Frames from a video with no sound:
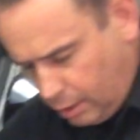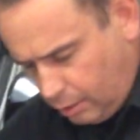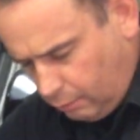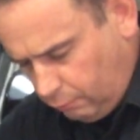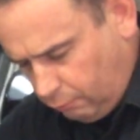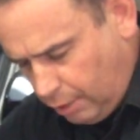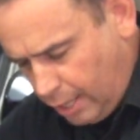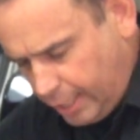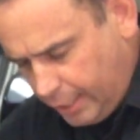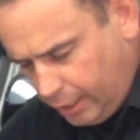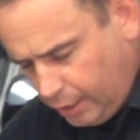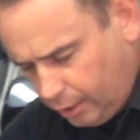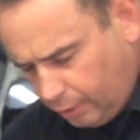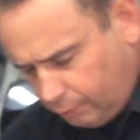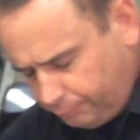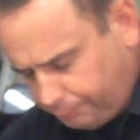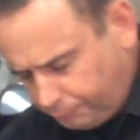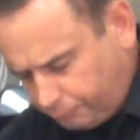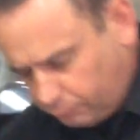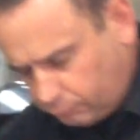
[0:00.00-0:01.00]

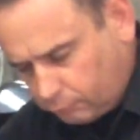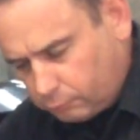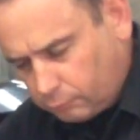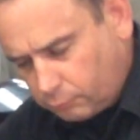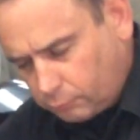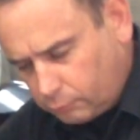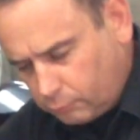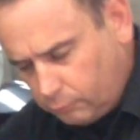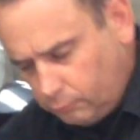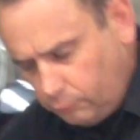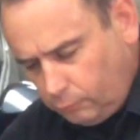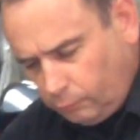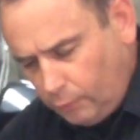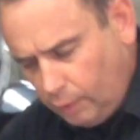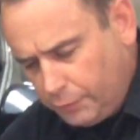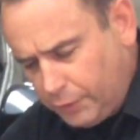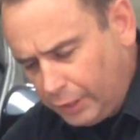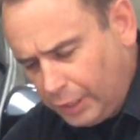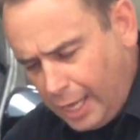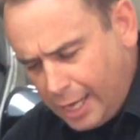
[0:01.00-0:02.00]
running
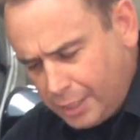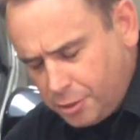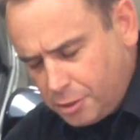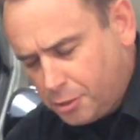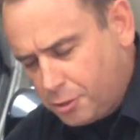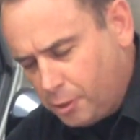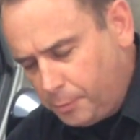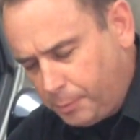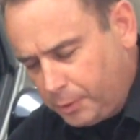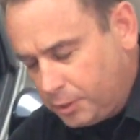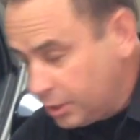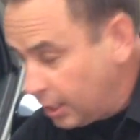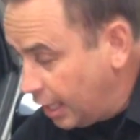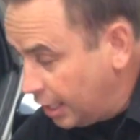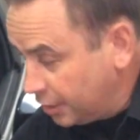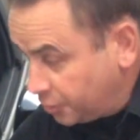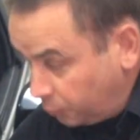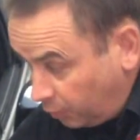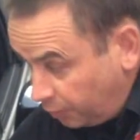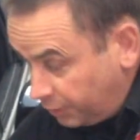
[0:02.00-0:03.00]
the largest
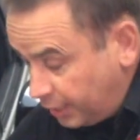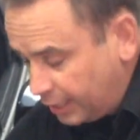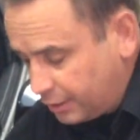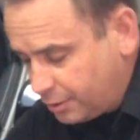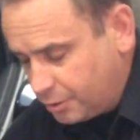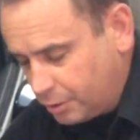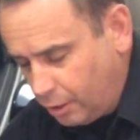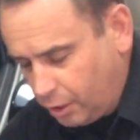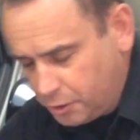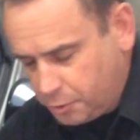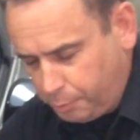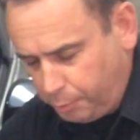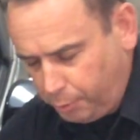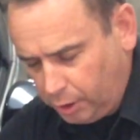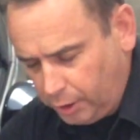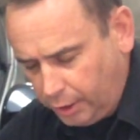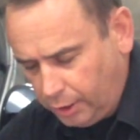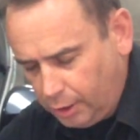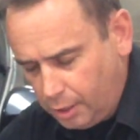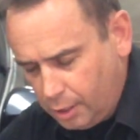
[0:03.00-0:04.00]
supercharger with that size
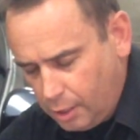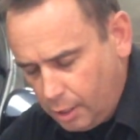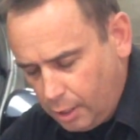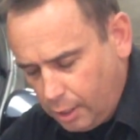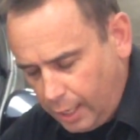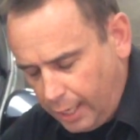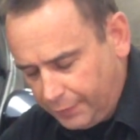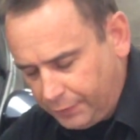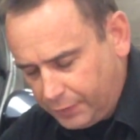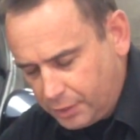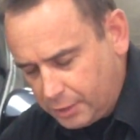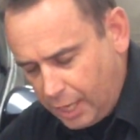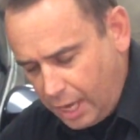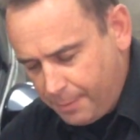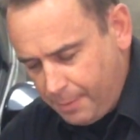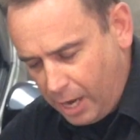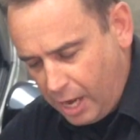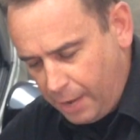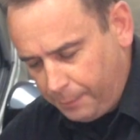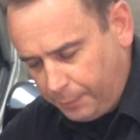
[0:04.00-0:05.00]
pulley at the
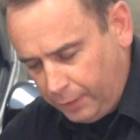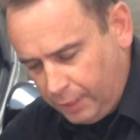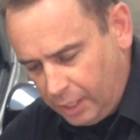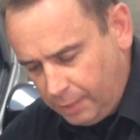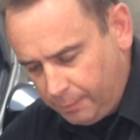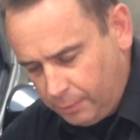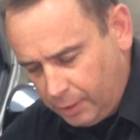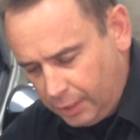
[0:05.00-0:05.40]
same RPM,